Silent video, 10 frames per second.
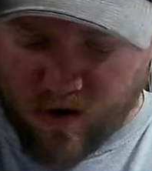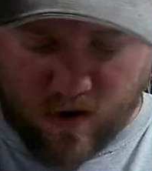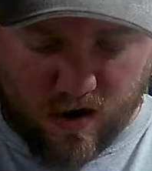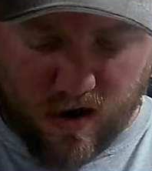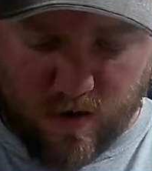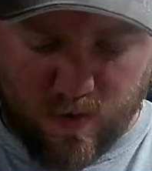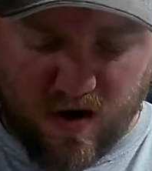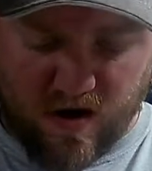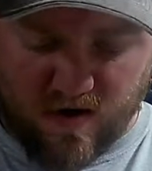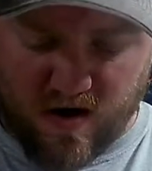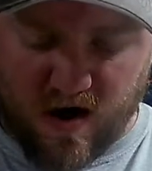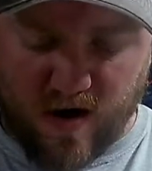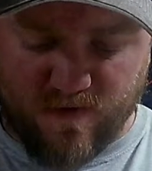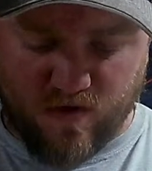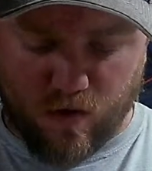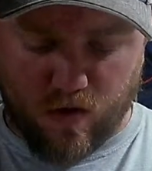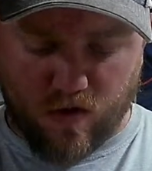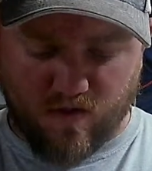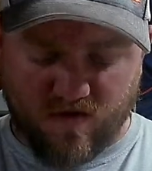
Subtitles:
Or any bead at the craft store, as long as